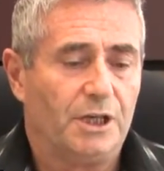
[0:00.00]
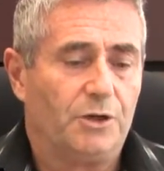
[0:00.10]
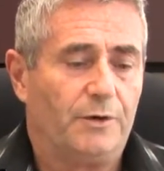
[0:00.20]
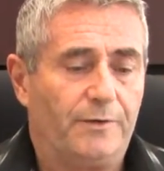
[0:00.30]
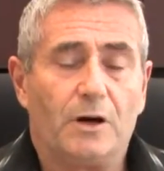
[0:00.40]

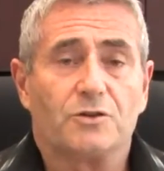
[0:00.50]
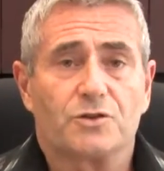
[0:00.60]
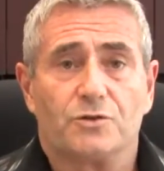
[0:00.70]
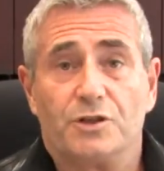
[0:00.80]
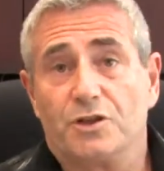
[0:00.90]
We've
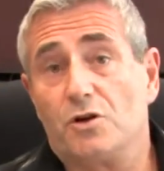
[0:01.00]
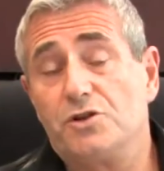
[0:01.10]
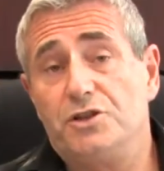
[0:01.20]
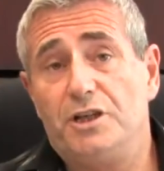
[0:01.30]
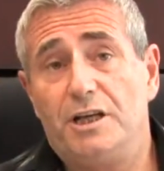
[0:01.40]
also
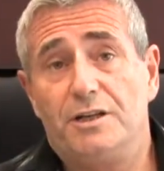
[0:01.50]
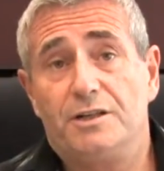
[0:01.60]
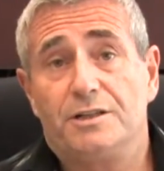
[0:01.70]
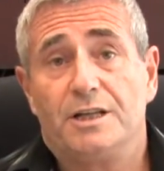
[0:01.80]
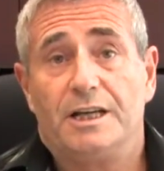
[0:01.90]

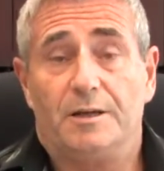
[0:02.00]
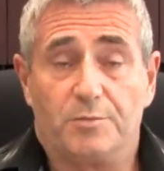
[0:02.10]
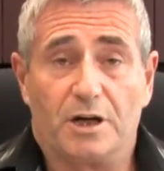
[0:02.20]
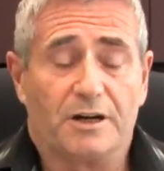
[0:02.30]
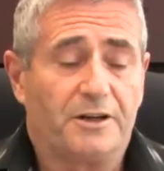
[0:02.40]
negotiated and
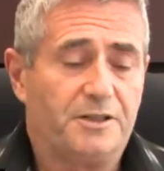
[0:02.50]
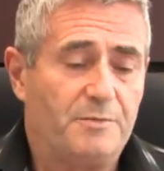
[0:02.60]
bargained